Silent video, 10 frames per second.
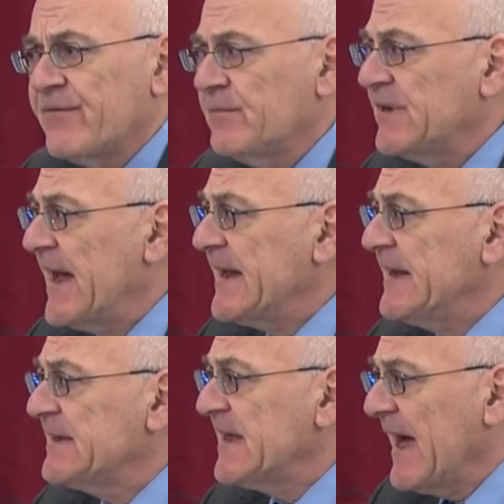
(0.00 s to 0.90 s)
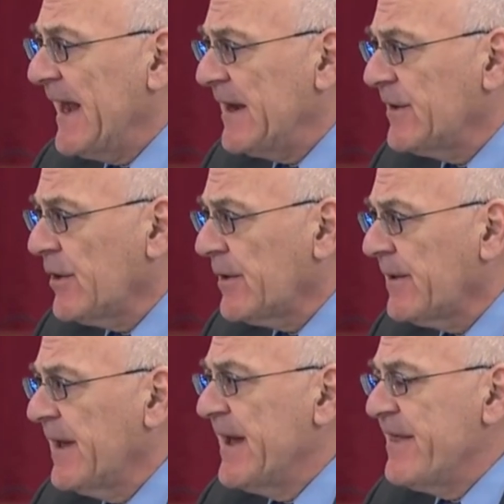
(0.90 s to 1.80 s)
taking Tylenol
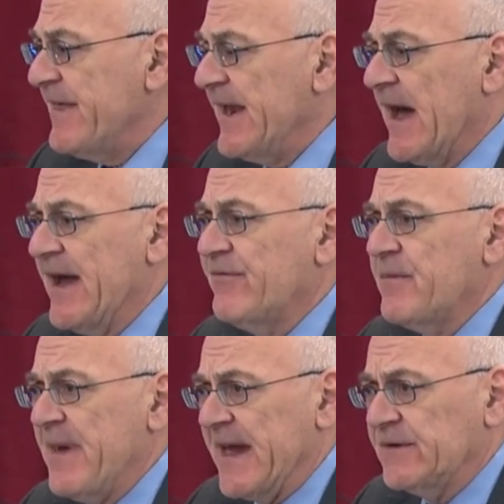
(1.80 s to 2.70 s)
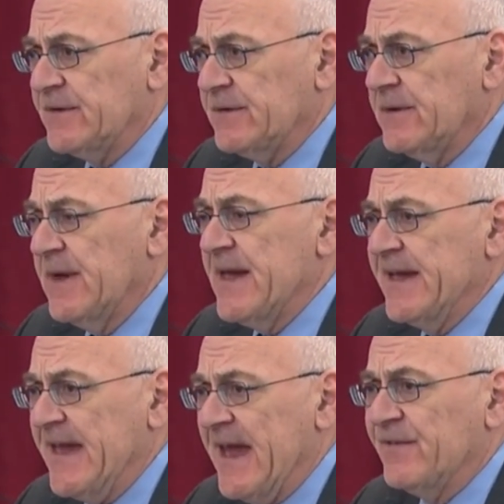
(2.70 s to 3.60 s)
than ivermectin,
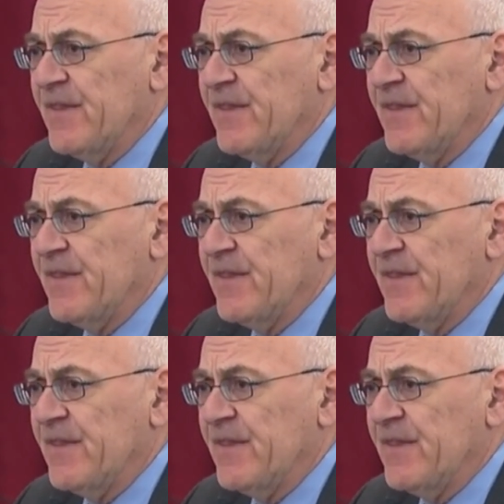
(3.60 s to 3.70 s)
yet the